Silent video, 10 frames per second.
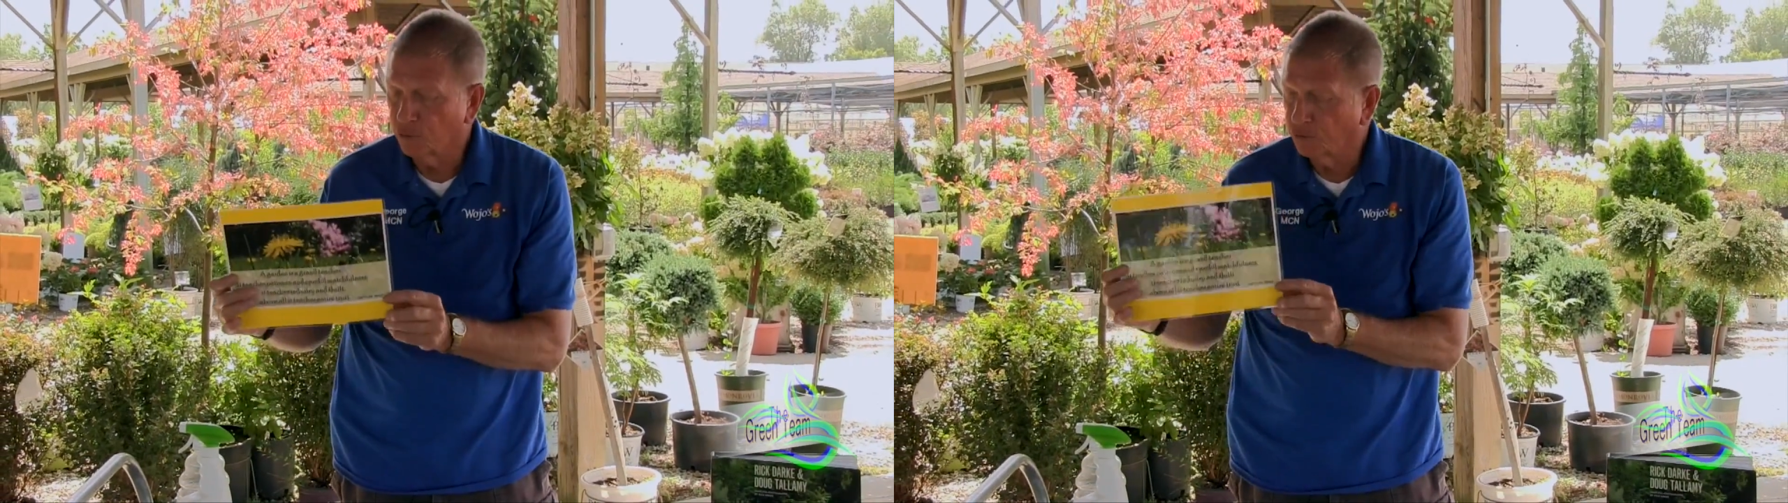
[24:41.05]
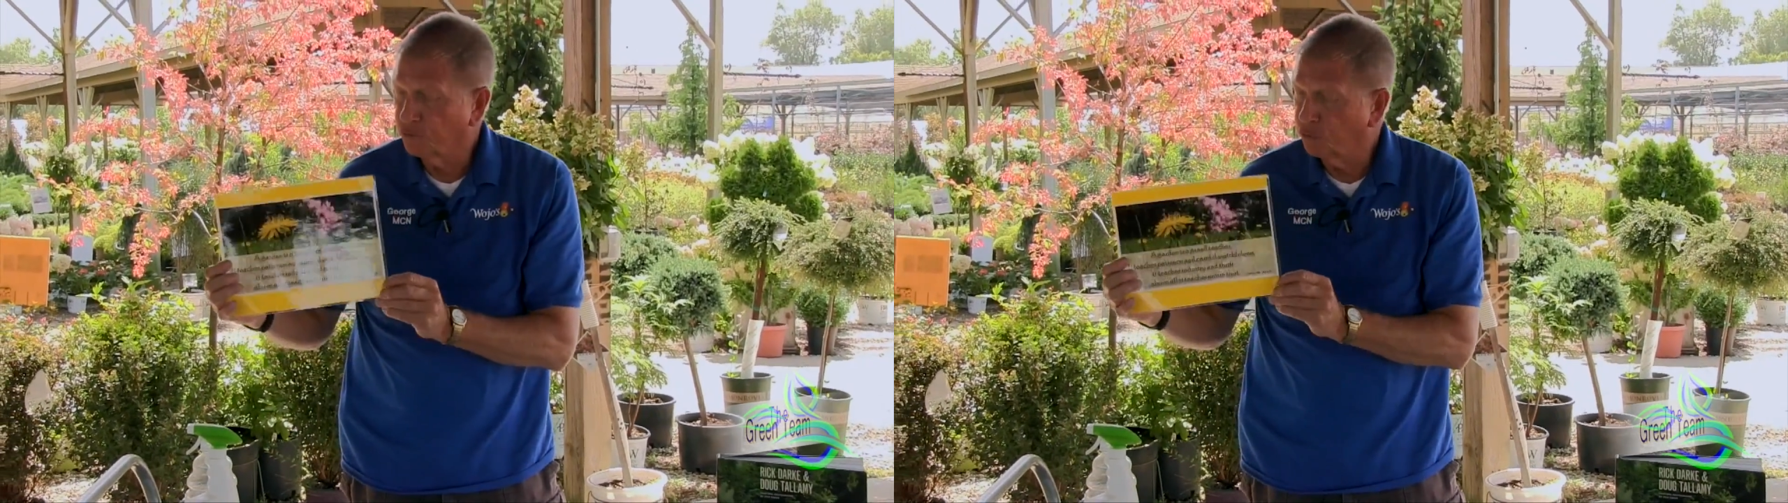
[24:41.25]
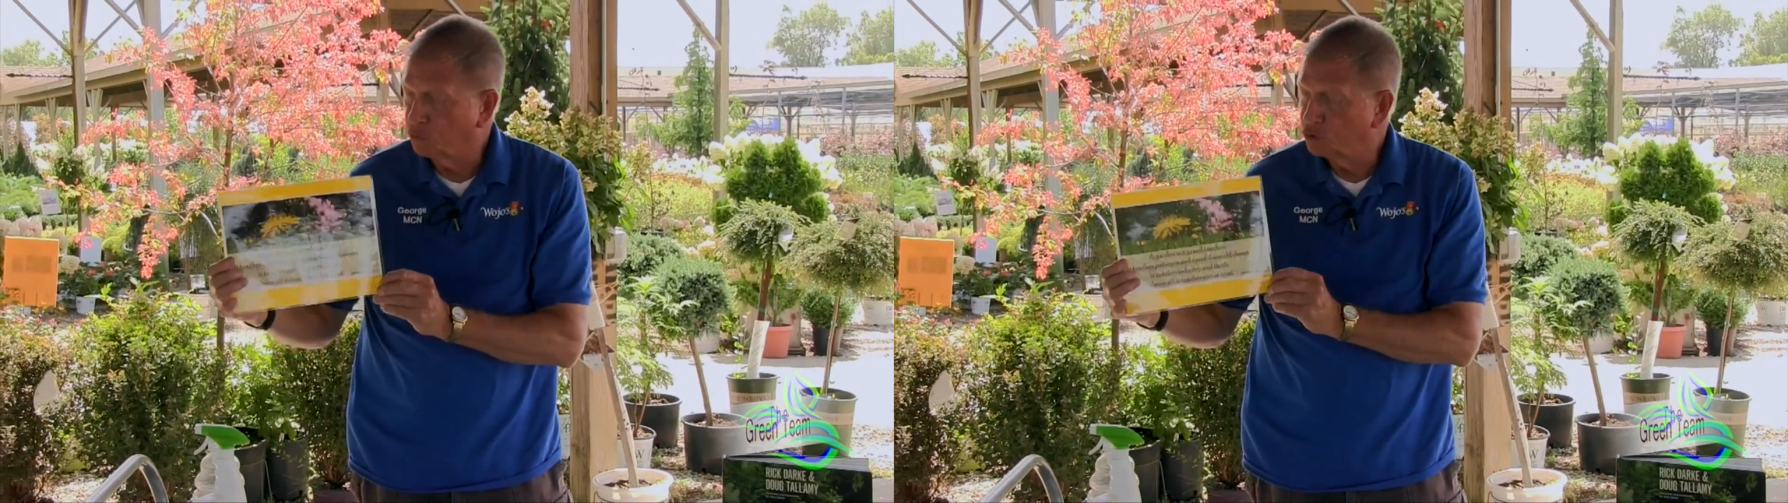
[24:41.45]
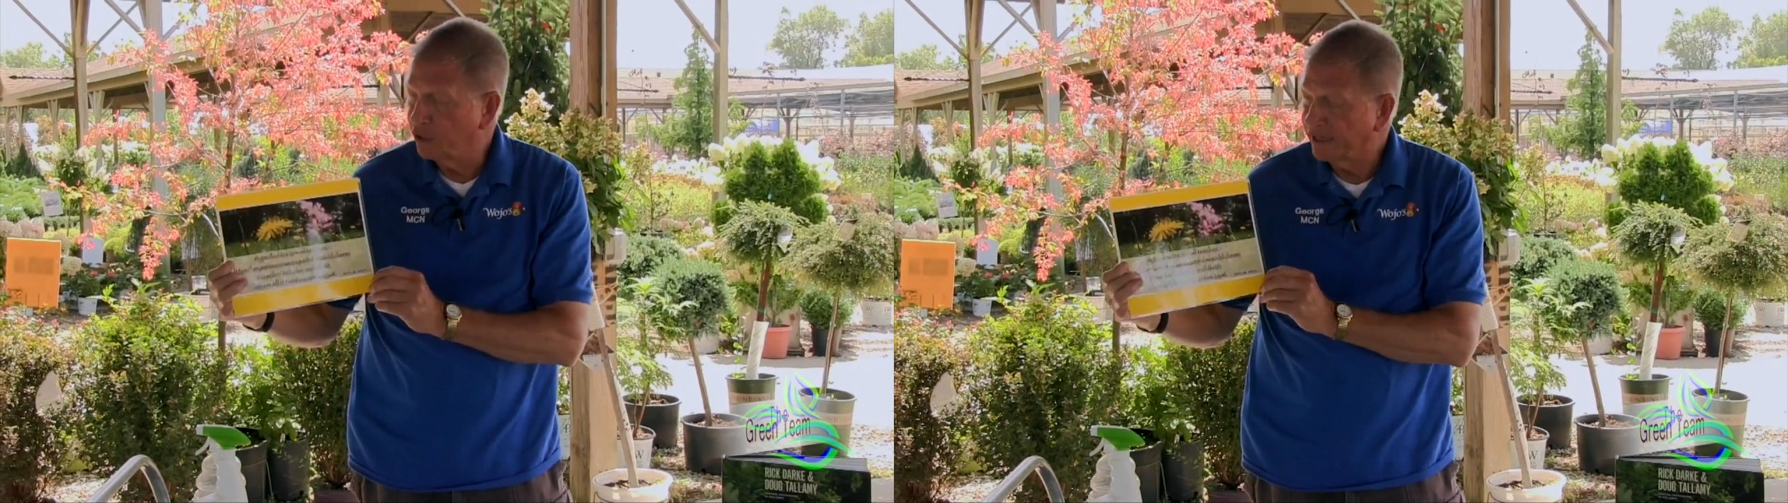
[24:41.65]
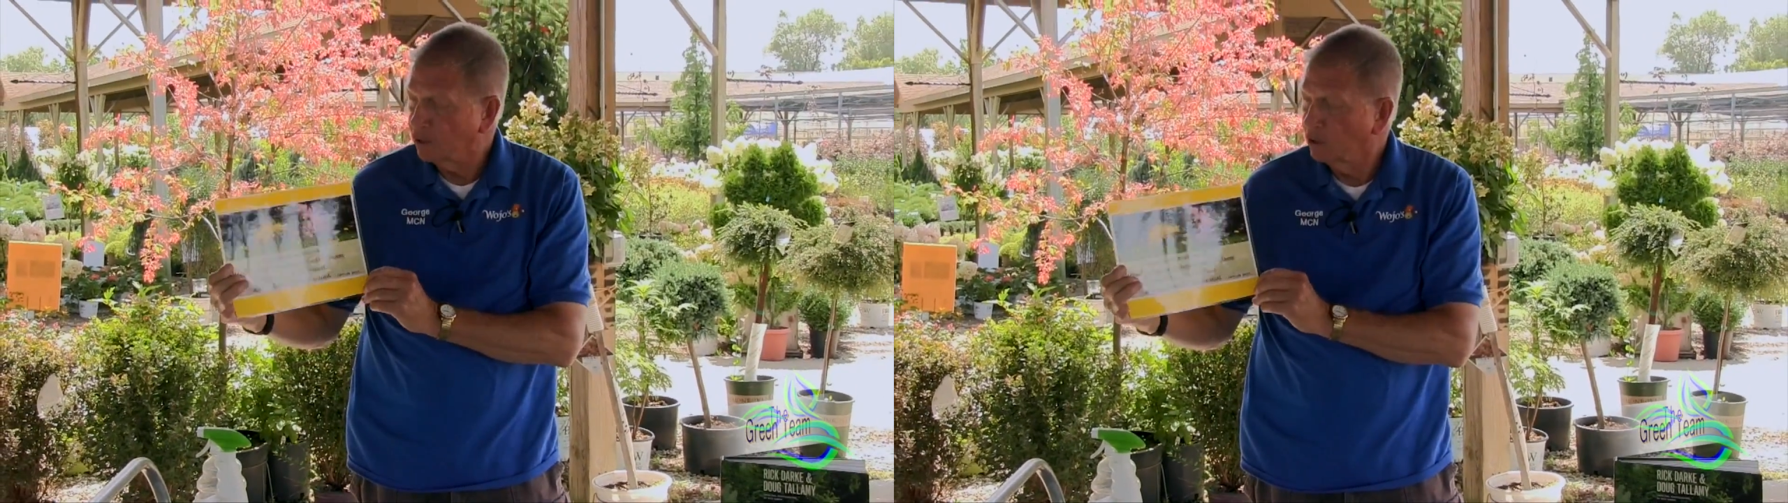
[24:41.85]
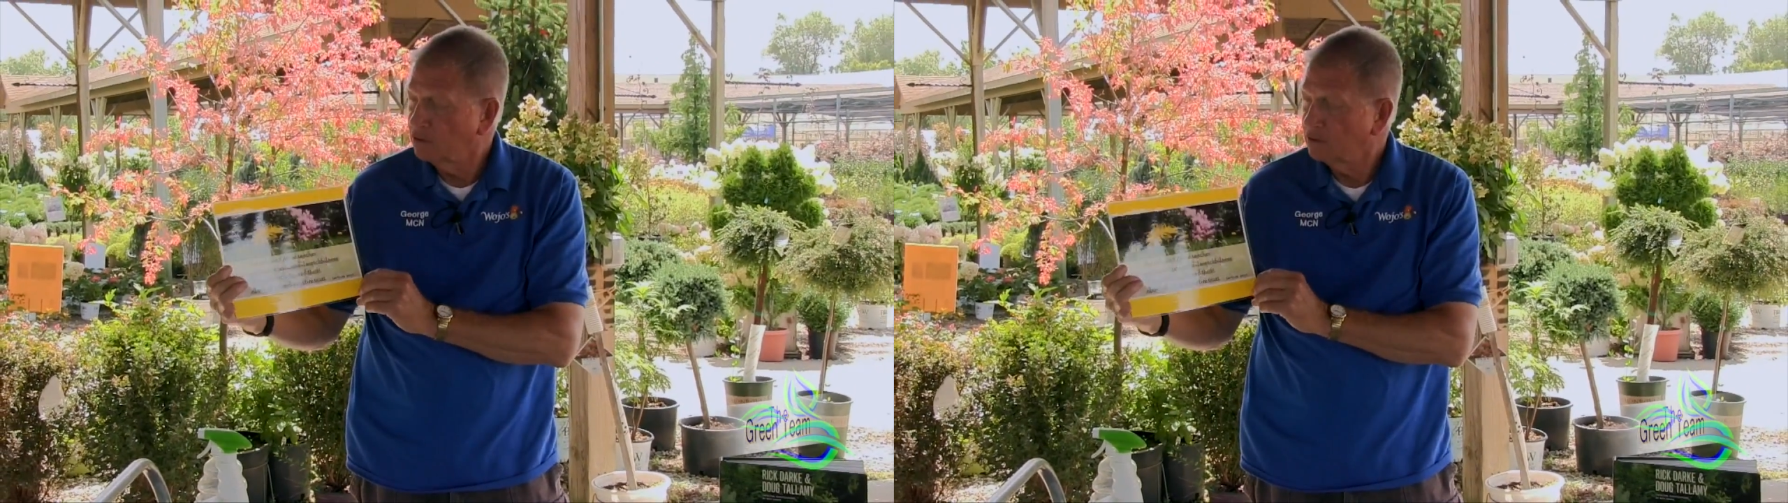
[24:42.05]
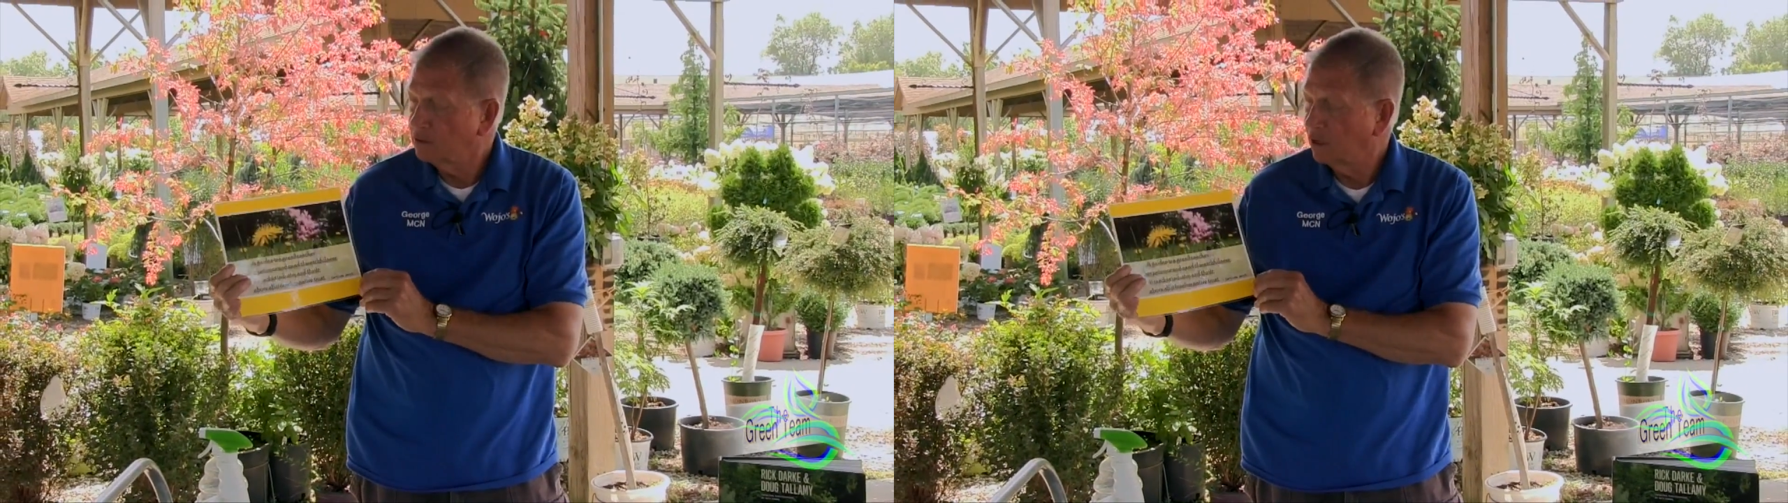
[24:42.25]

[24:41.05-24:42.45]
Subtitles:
Gertrude Jekyll